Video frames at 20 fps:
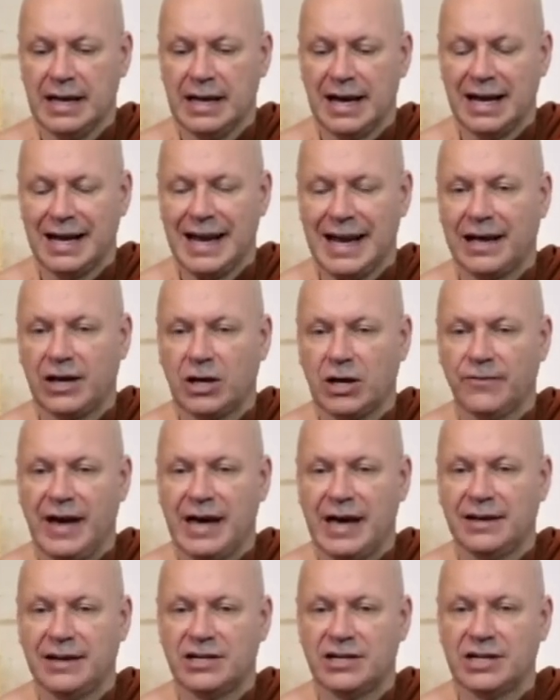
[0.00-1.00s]
lack of
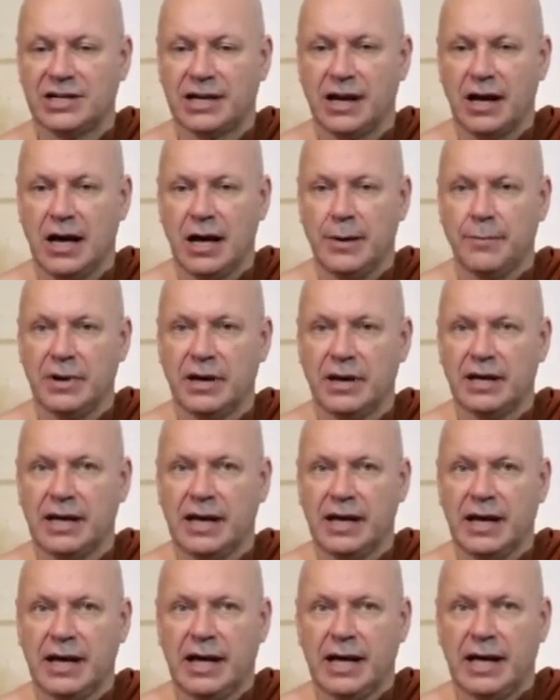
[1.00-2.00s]
energy calm.
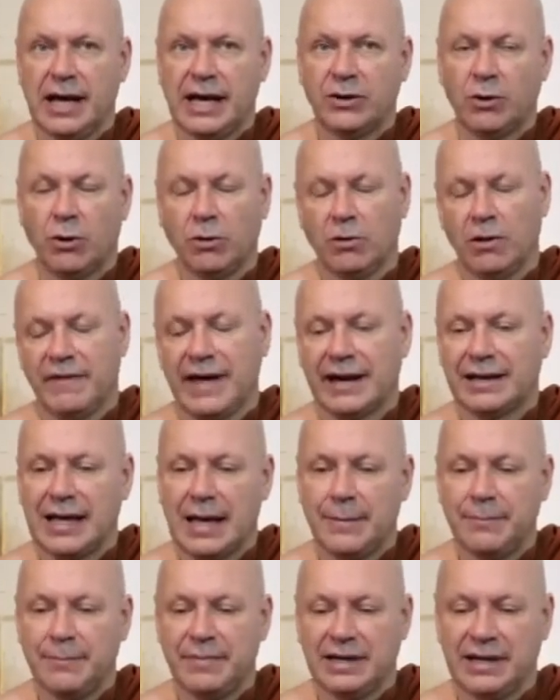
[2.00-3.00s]
And all of that
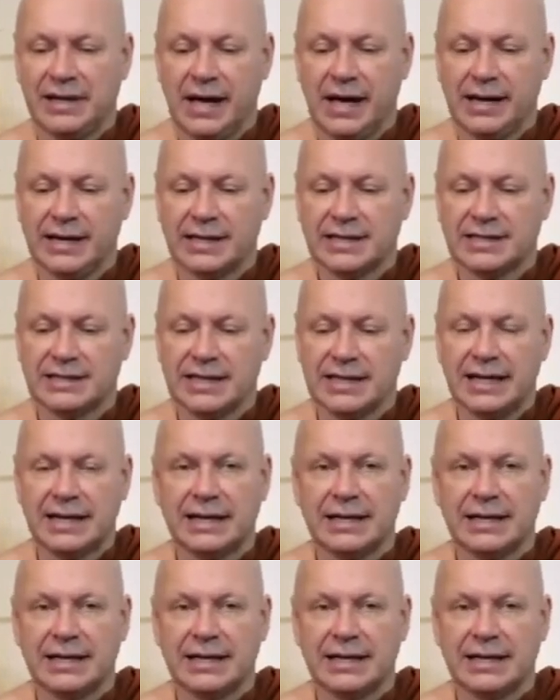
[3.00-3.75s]
can be nice. It